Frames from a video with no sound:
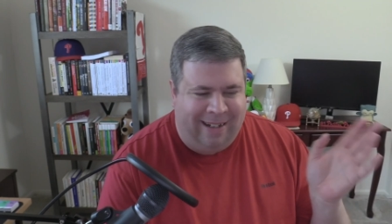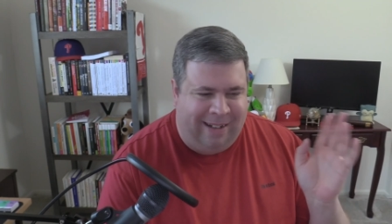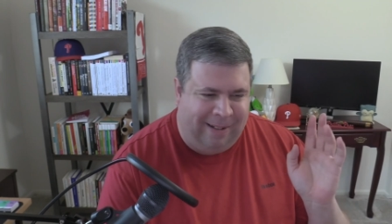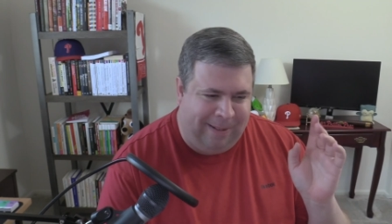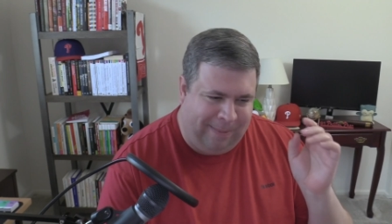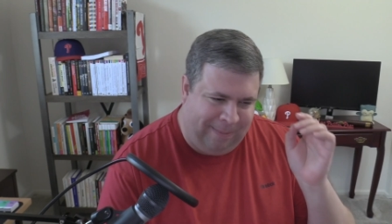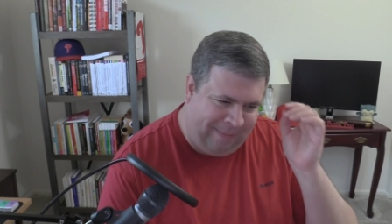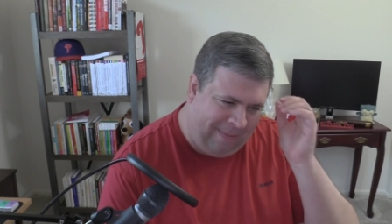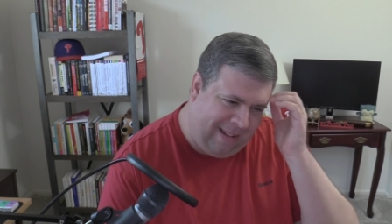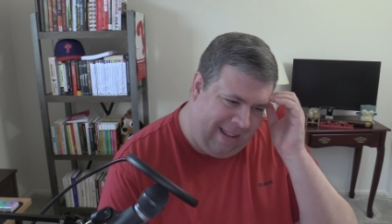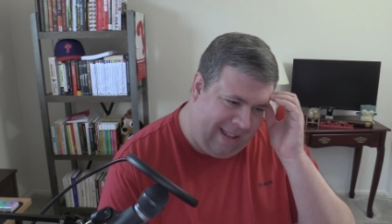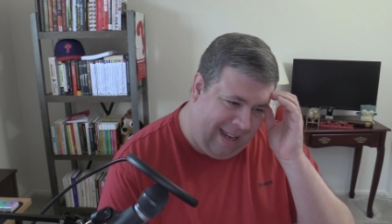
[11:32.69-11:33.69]
And
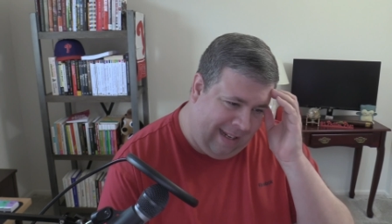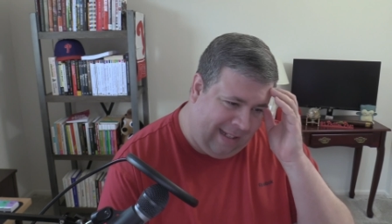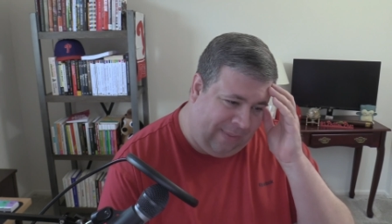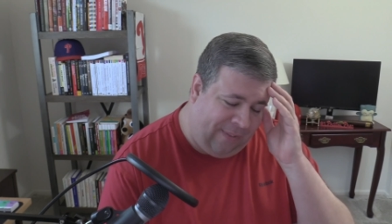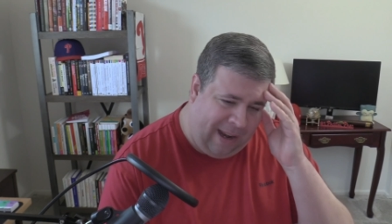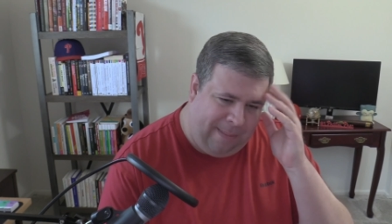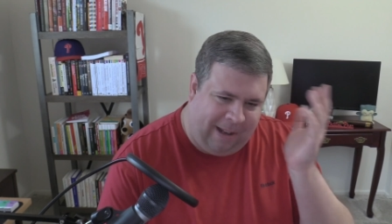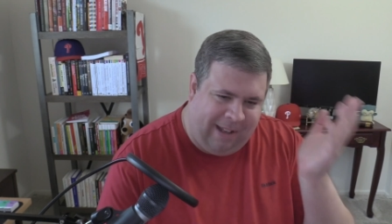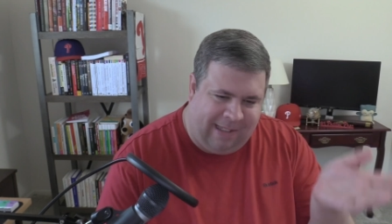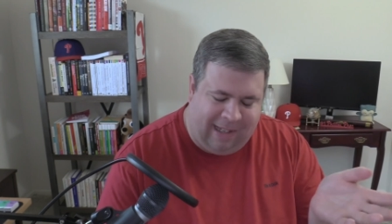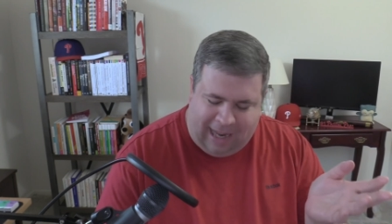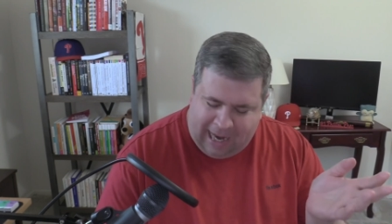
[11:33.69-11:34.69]
it's funny
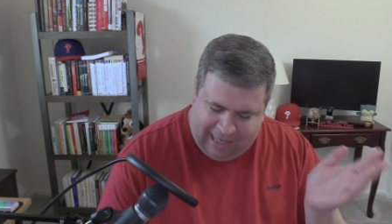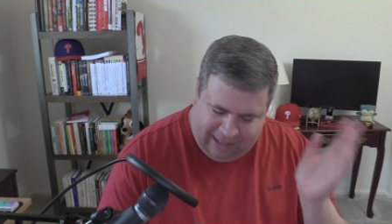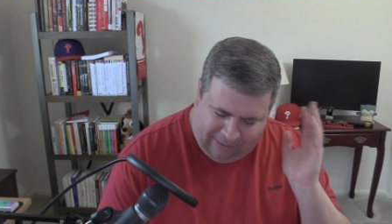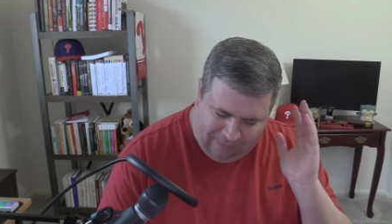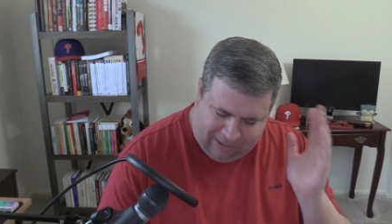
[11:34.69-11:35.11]
because like I didn't